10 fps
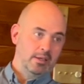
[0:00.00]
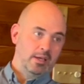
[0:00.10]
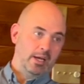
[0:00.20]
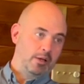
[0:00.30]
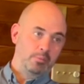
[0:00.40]

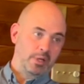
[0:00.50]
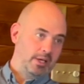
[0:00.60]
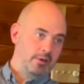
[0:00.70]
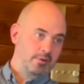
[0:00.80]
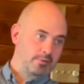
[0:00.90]
helping
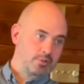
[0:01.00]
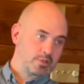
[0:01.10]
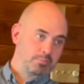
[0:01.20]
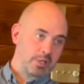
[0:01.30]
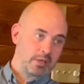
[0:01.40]
out and
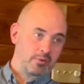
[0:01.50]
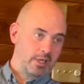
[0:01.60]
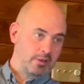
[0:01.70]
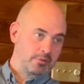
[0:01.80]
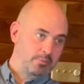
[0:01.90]
just being
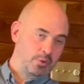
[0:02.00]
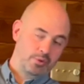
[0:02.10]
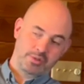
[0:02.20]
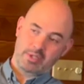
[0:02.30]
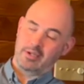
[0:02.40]
around them all
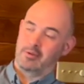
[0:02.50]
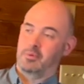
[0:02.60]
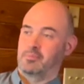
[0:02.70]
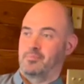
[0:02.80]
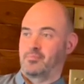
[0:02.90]
the
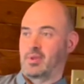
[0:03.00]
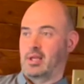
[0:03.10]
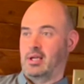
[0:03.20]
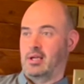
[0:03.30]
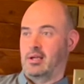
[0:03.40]
time.
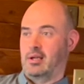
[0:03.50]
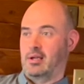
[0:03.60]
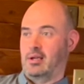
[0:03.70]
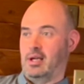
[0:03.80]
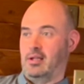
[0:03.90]

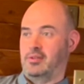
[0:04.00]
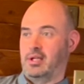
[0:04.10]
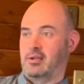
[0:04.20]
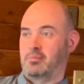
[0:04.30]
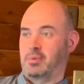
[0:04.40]
And I
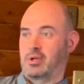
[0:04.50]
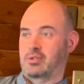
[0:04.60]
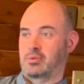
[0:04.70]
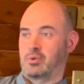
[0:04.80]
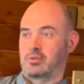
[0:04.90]
think because
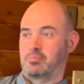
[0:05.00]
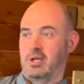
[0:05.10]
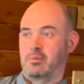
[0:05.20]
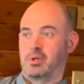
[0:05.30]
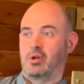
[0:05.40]
there was
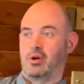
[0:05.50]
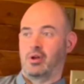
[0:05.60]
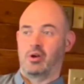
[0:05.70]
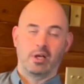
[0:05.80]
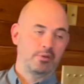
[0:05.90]
maybe not a
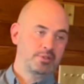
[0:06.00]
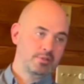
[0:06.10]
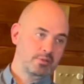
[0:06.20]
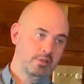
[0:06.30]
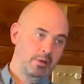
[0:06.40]
lot else
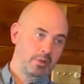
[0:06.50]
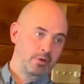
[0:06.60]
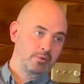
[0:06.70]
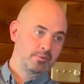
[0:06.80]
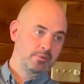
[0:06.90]
going on